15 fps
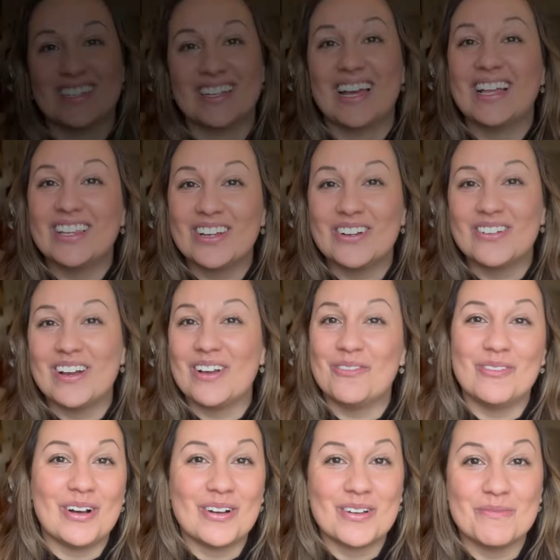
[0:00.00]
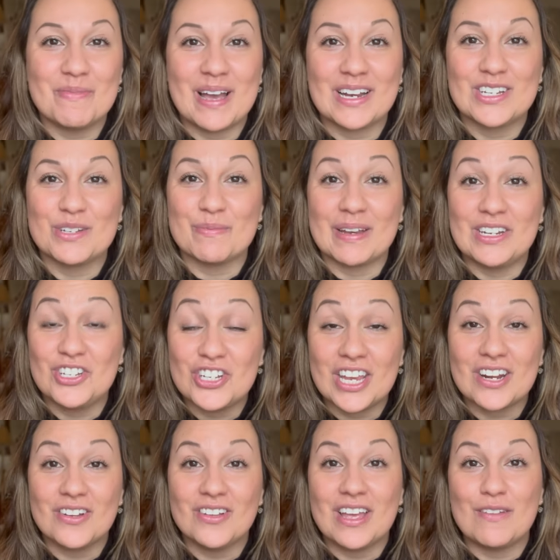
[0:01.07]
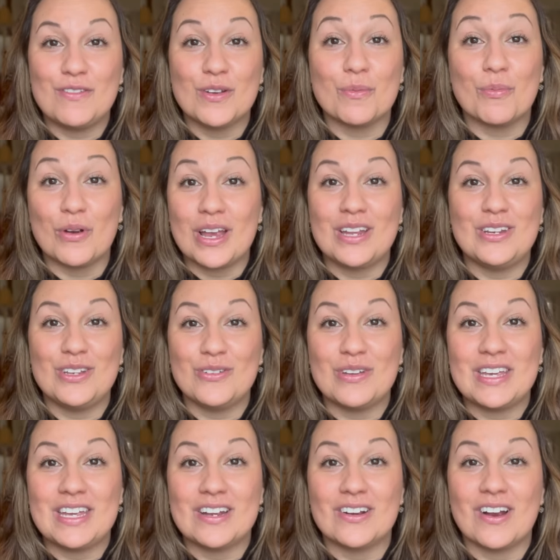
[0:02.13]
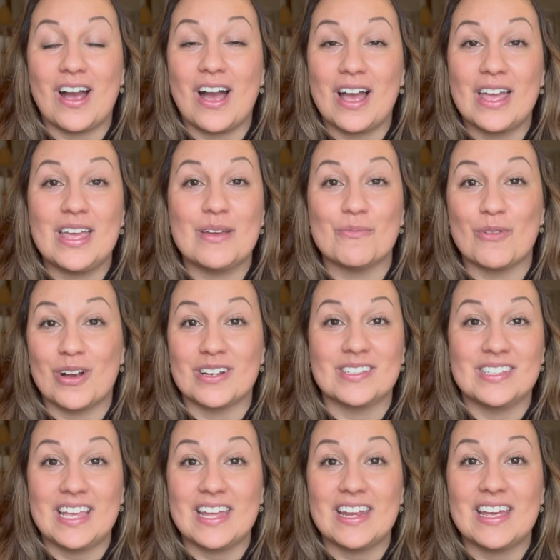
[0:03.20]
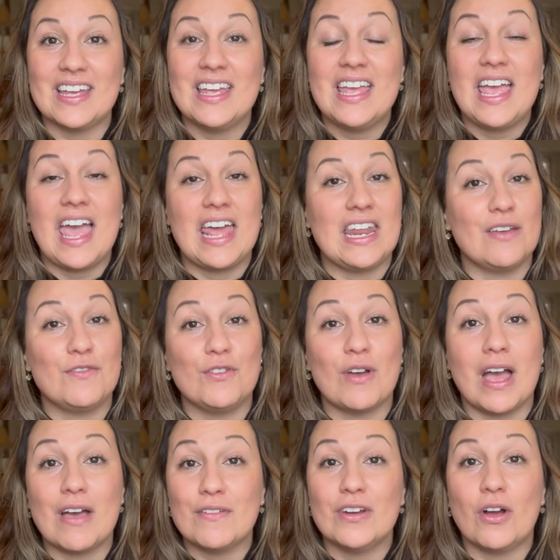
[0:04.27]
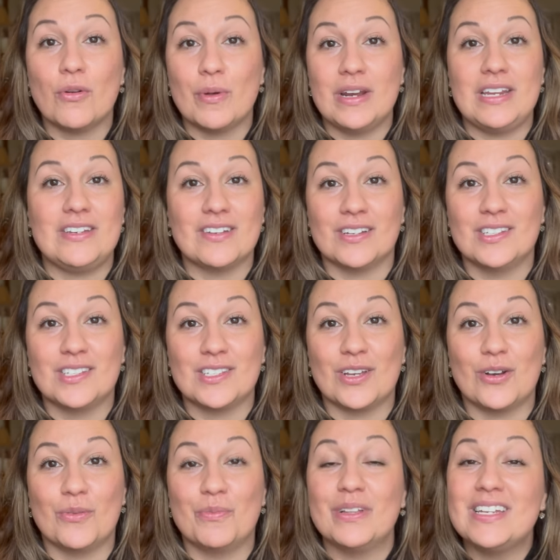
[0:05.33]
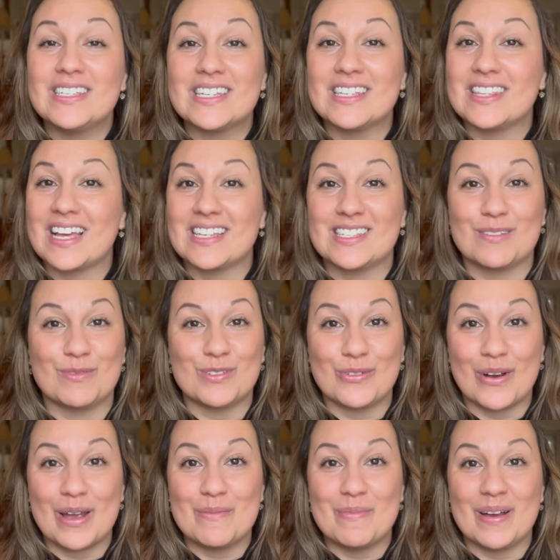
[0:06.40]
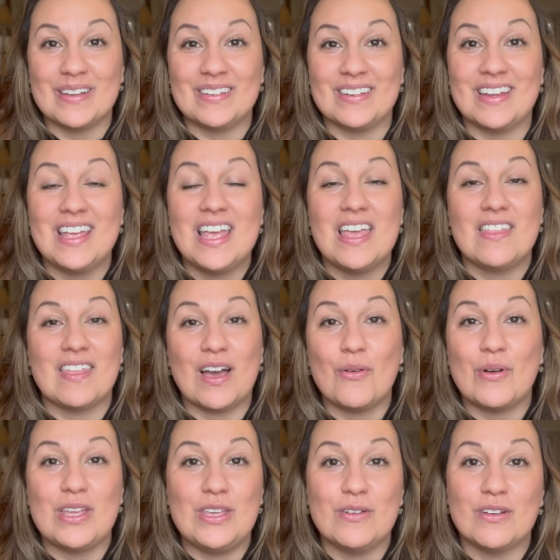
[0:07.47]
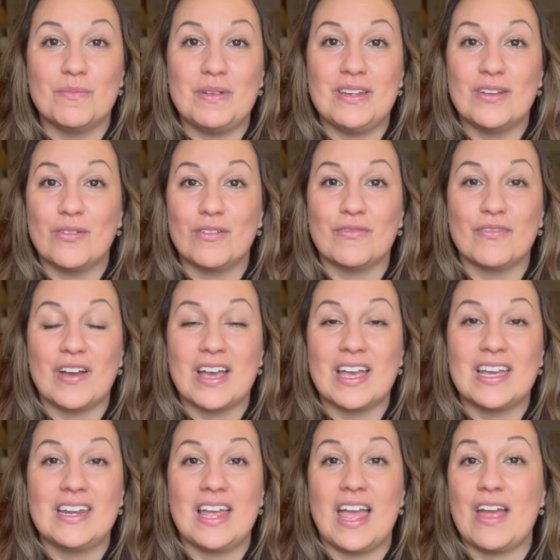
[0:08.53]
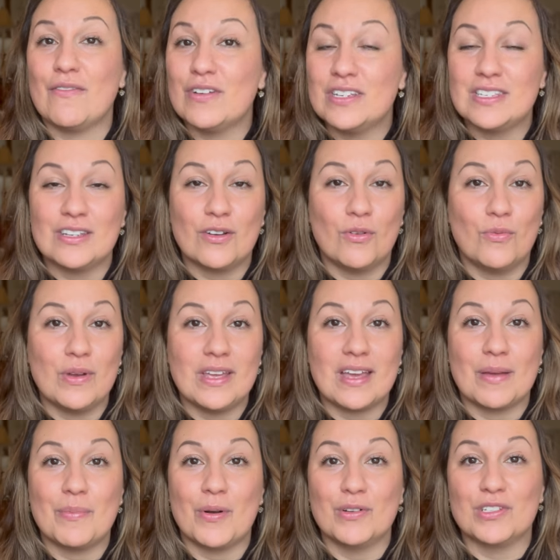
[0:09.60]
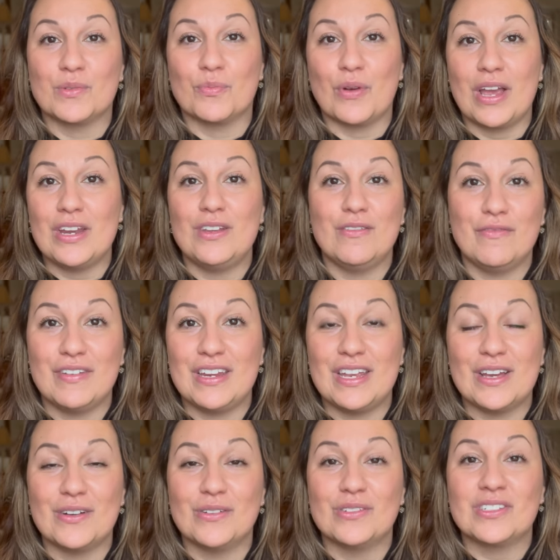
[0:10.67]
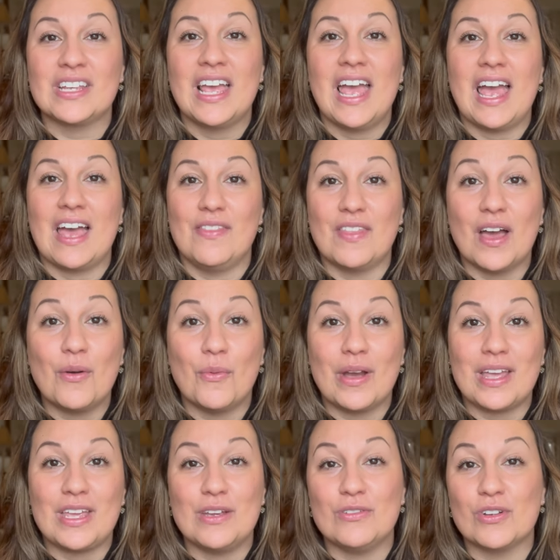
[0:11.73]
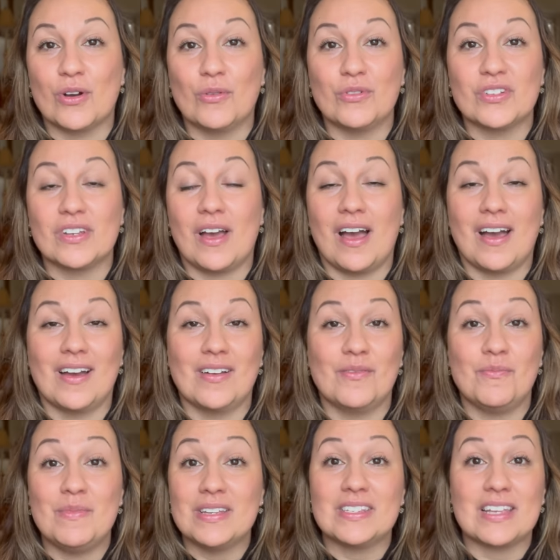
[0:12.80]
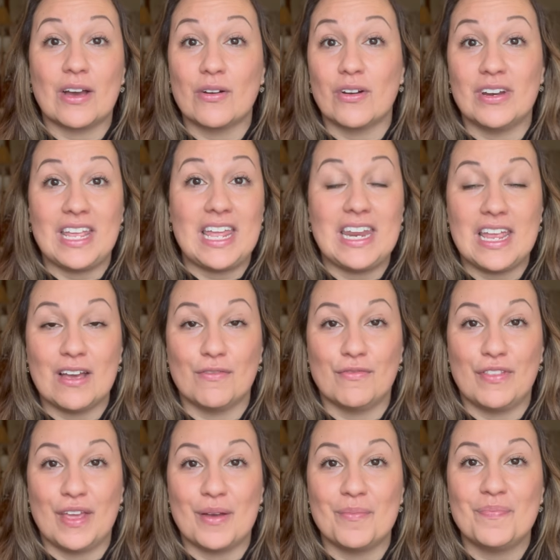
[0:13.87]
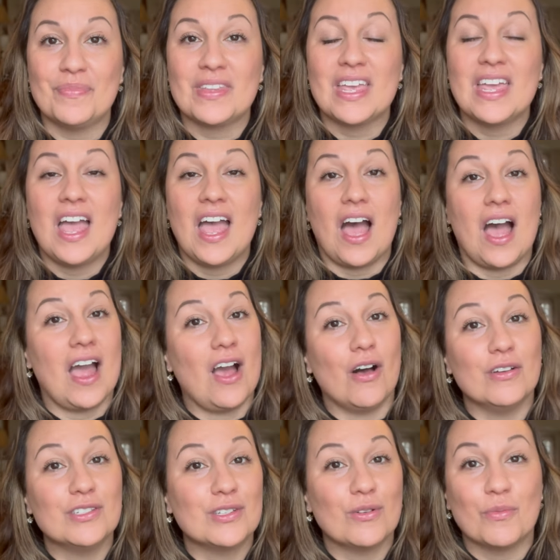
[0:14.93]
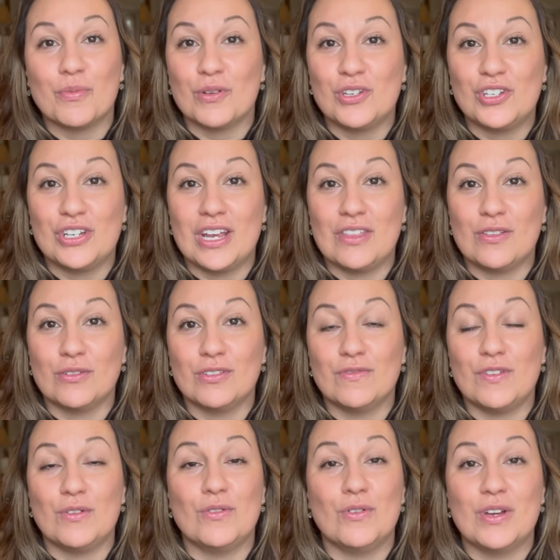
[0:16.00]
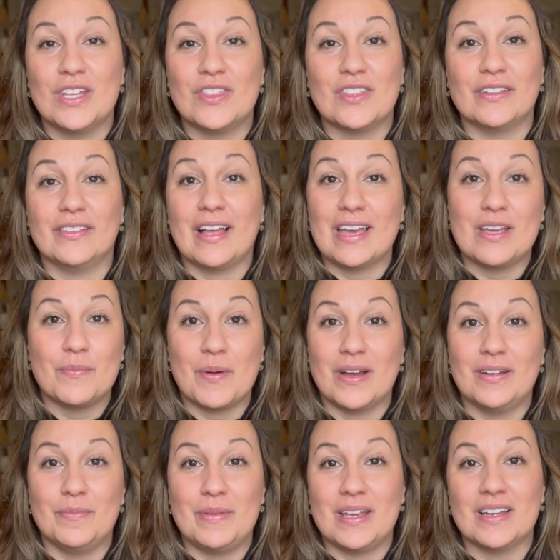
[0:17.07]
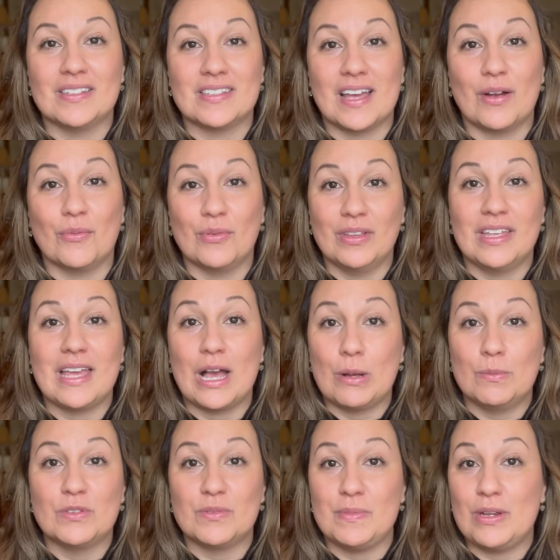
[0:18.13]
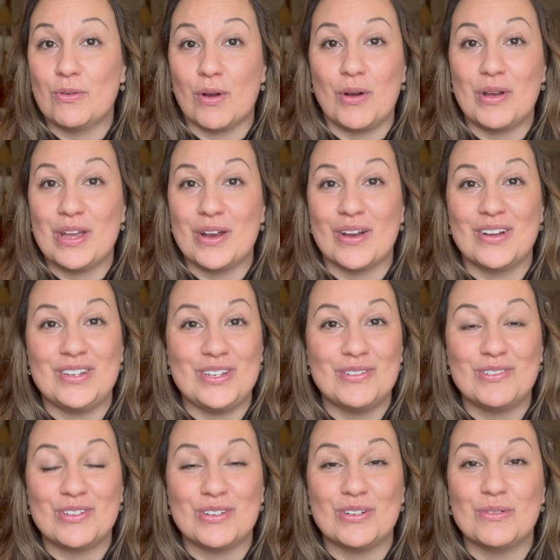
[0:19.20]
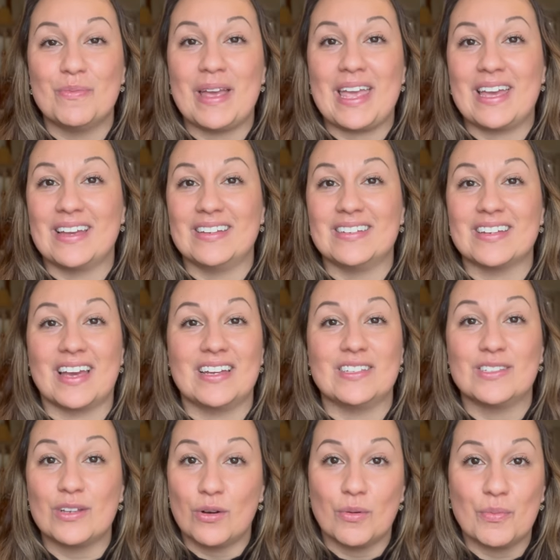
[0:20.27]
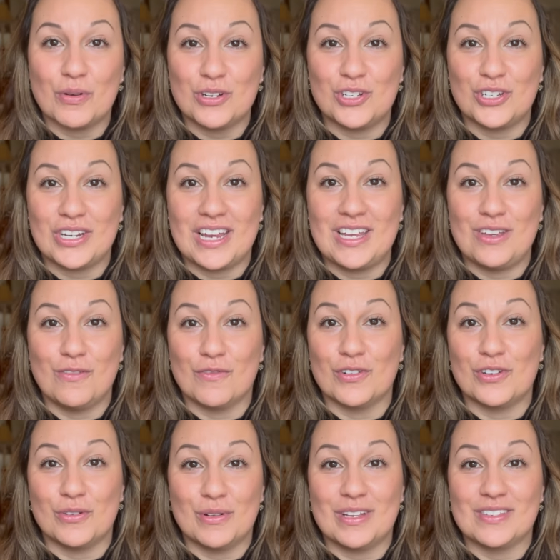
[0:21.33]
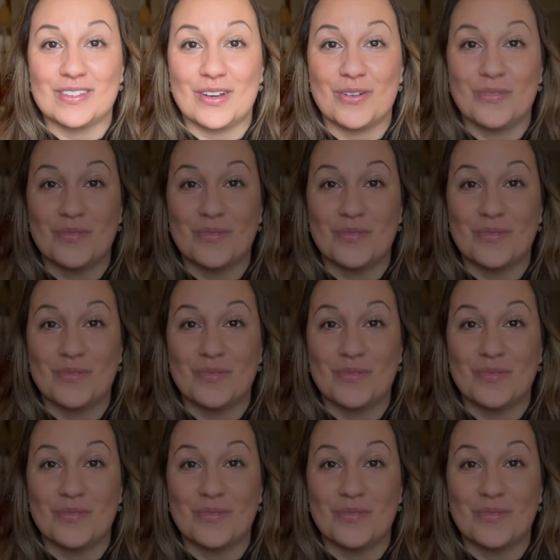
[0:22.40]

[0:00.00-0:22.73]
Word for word: Hello and welcome back to my channel. If you're brand new here, I am Roxanna and if you haven't already done so, please hit that subscribe button. That way you could be notified. Every single week I post brand new videos and that way you don't uh, miss out on any of them. I also appreciate those of you who hit the like button because that really helps me grow here on YouTube and I so appreciate you for doing so.